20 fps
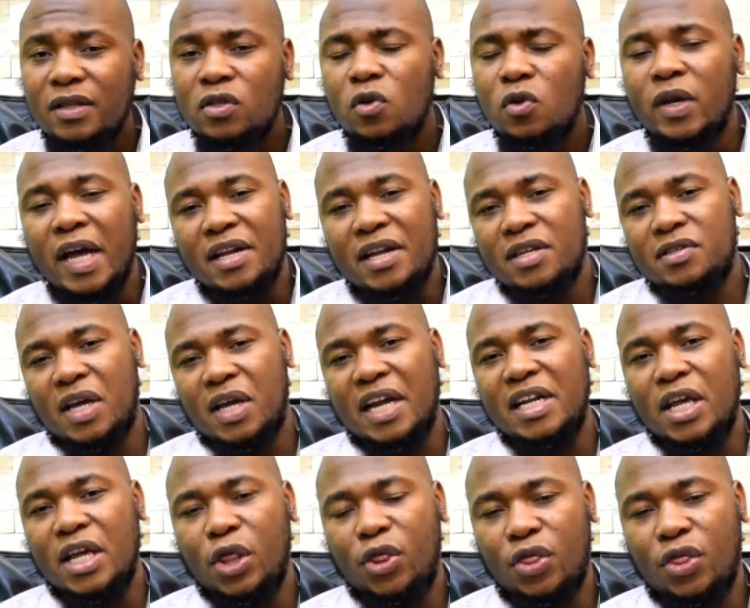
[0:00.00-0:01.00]
look at this
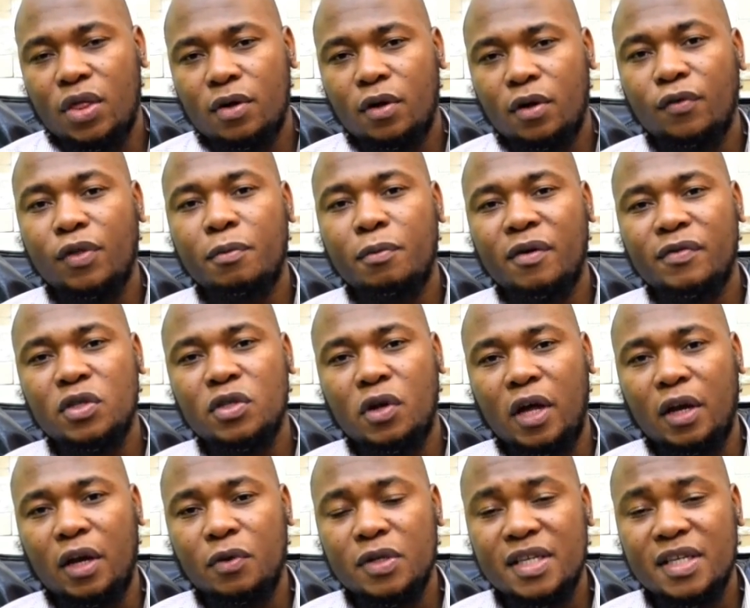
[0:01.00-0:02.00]
hadith of the
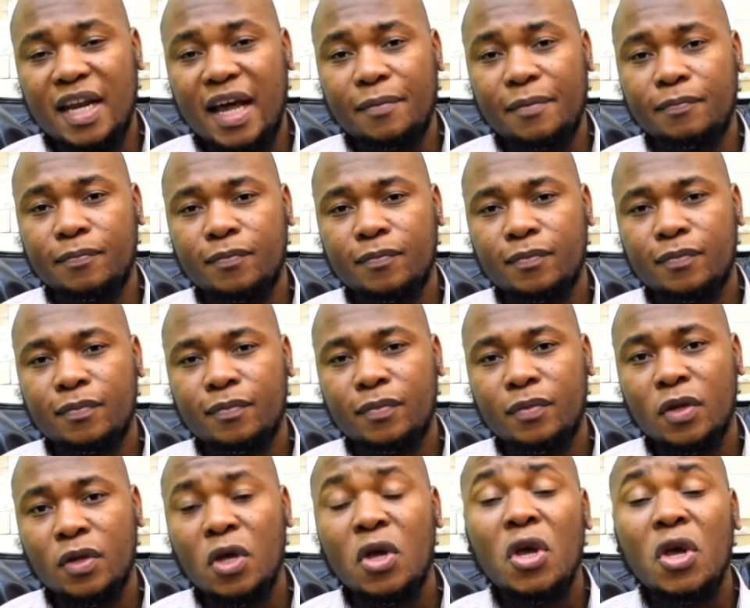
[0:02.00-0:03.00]
Prophet.
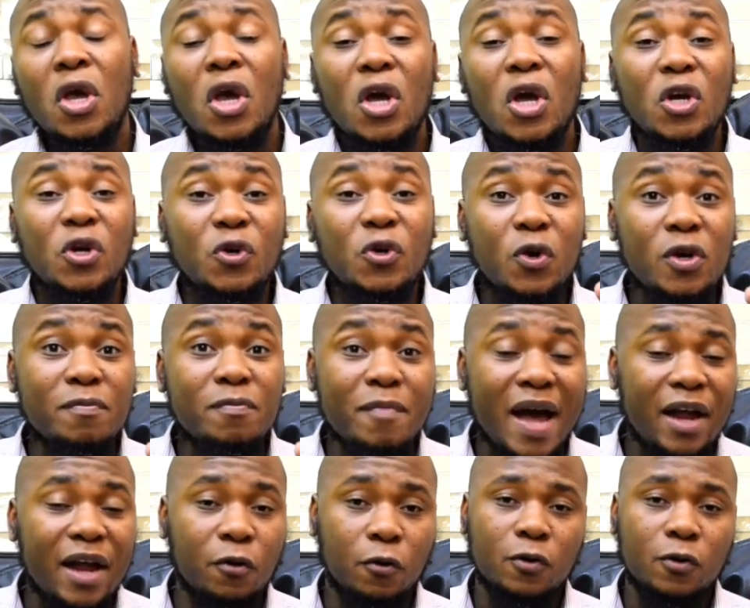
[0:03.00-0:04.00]
Good
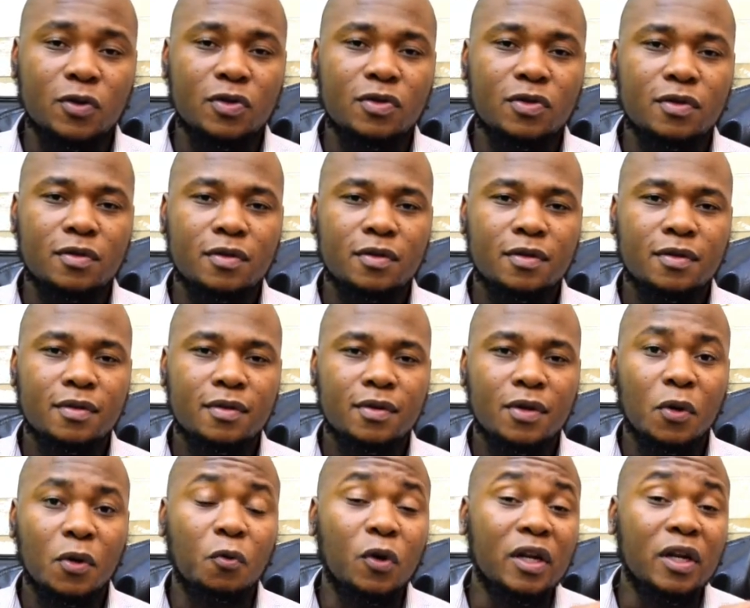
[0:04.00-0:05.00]
manners
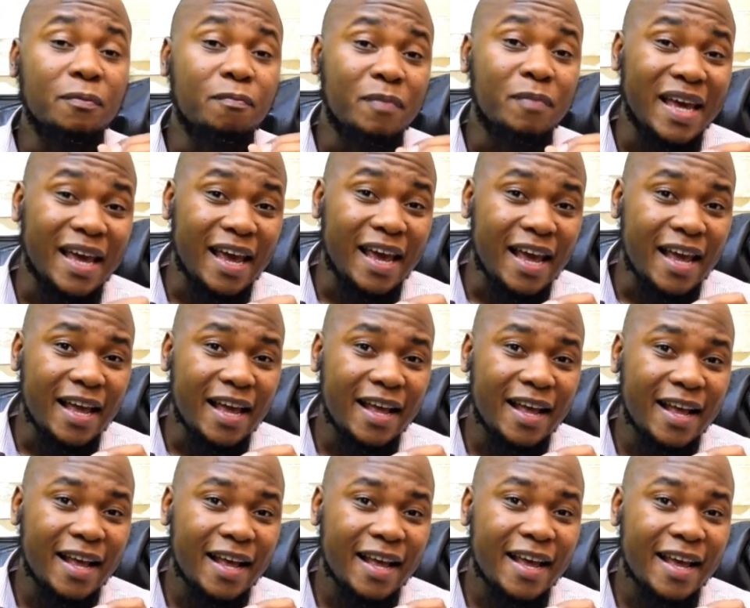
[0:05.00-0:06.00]
will be
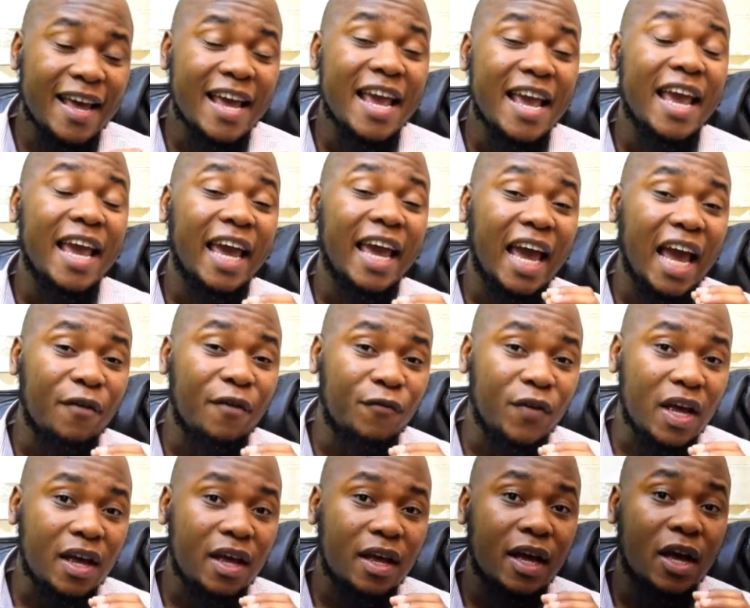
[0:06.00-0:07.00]

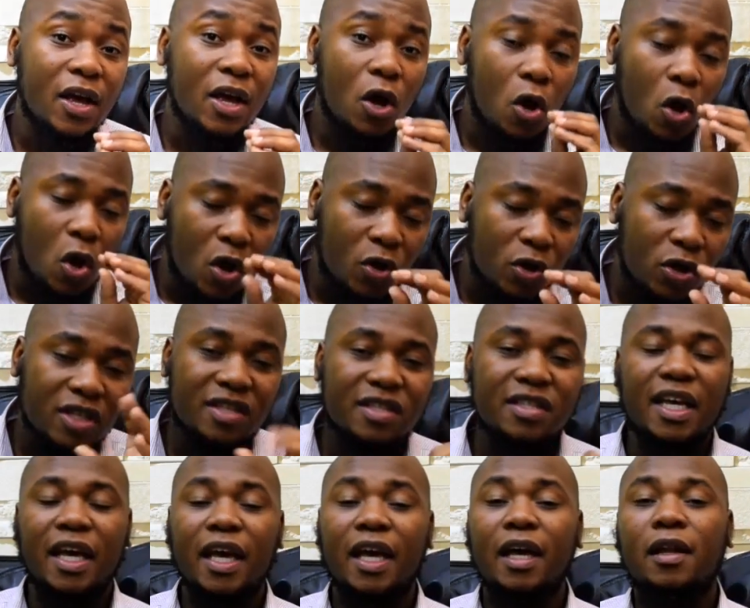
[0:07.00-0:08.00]
heavy on the
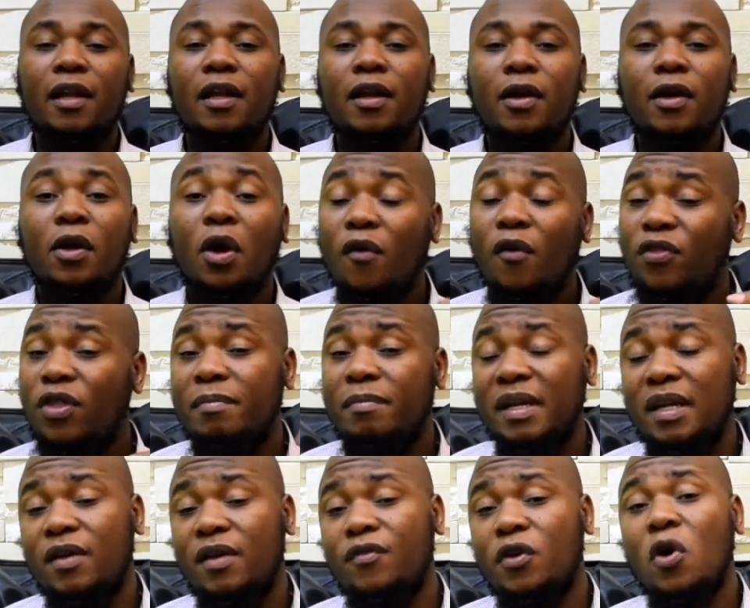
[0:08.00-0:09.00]
scale of the
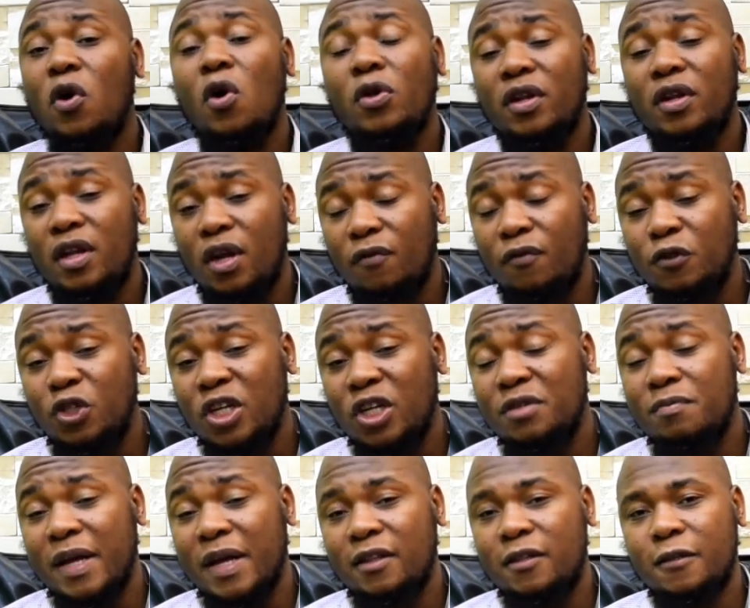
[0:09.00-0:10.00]
believer on the day of
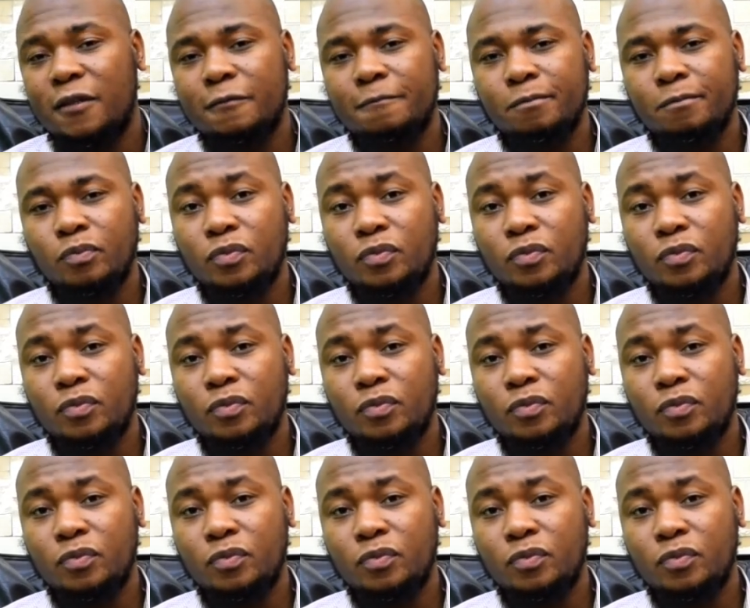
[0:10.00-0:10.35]
judgment.